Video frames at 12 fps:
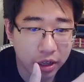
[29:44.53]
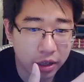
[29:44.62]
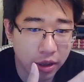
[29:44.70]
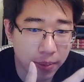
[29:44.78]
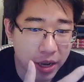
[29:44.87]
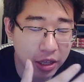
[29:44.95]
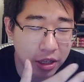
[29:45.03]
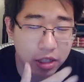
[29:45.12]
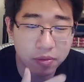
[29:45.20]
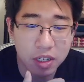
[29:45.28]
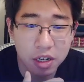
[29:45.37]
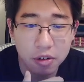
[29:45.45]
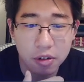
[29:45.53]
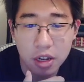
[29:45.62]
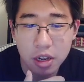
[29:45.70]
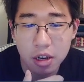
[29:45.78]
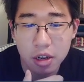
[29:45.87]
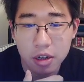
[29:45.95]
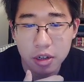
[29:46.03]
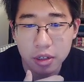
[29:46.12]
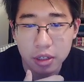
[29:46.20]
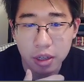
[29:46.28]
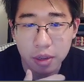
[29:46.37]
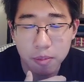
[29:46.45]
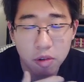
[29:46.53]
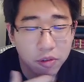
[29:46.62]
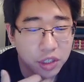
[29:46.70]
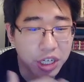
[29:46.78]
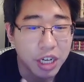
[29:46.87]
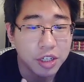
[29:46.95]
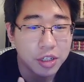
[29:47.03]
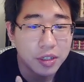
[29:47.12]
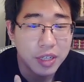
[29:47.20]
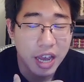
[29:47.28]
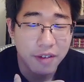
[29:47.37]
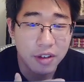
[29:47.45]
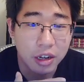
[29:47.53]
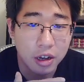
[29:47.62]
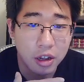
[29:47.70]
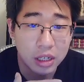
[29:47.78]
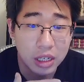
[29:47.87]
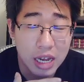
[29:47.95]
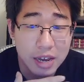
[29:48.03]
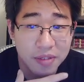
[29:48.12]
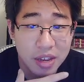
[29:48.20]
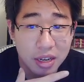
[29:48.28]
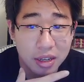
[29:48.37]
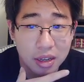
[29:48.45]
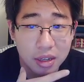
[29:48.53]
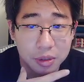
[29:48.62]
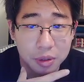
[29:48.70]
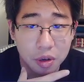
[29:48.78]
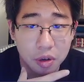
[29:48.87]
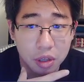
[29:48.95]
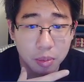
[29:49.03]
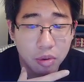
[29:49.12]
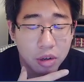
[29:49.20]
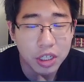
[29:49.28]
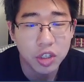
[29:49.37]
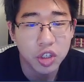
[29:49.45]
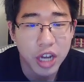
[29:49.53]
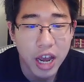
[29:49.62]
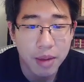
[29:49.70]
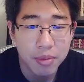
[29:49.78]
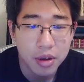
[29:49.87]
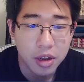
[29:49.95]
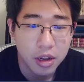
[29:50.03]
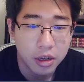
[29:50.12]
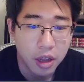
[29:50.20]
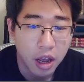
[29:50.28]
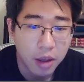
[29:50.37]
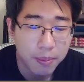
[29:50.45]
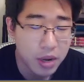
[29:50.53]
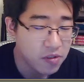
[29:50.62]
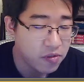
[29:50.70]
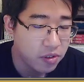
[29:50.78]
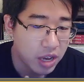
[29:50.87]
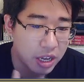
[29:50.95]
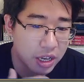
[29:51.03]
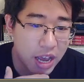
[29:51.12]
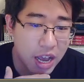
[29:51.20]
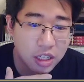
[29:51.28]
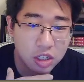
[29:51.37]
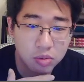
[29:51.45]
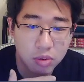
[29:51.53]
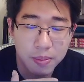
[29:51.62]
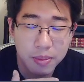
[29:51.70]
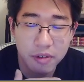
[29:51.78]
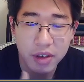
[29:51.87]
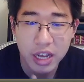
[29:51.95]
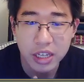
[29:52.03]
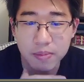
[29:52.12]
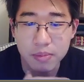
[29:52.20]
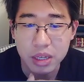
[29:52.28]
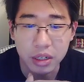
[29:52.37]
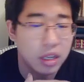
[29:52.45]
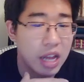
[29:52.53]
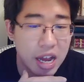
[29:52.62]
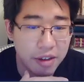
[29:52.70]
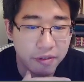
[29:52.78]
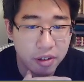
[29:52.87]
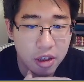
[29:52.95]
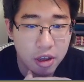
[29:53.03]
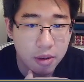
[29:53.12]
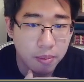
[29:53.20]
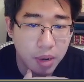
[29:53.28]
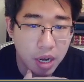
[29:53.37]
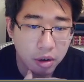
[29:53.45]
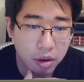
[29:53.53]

making this video, the move changes haven't gone live yet. So the Poison Jab buff and the Acid Spray buff hasn't been live. But